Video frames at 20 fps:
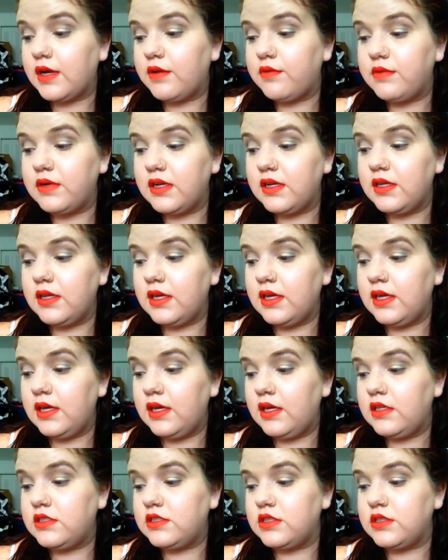I
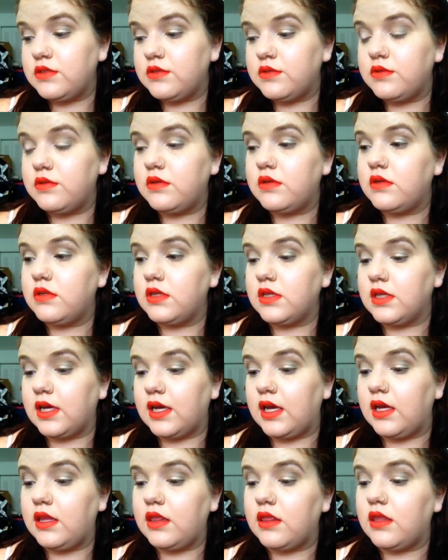really do
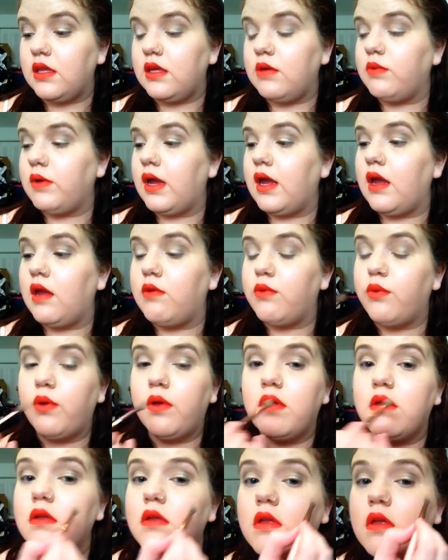like the way
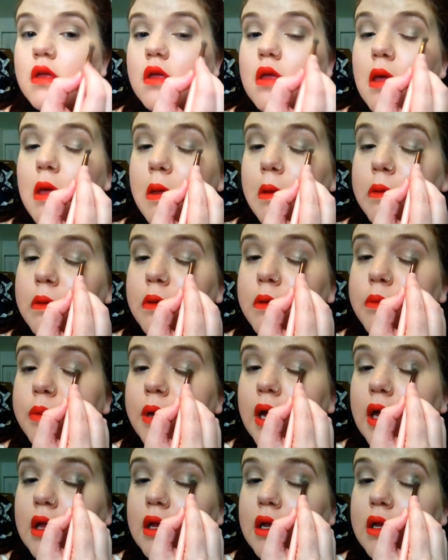the
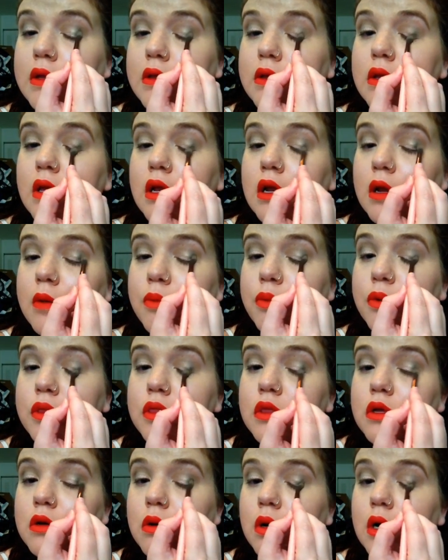palette is set up with
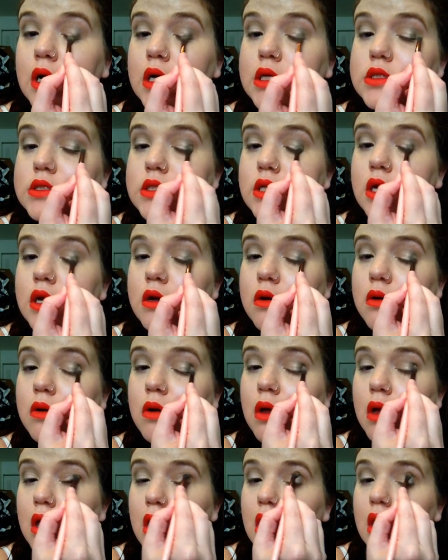the quads though.
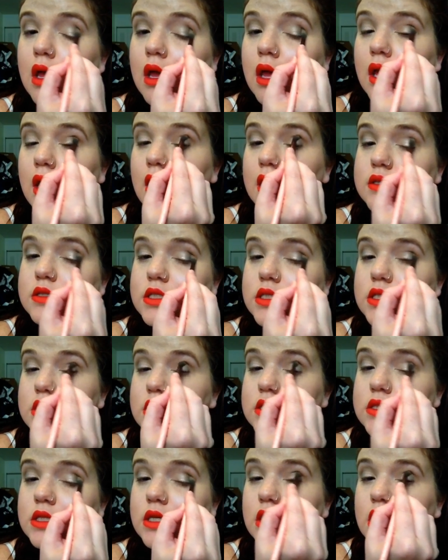It has a
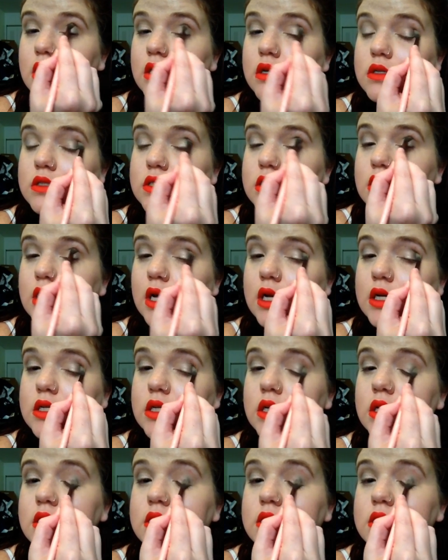decent color selection.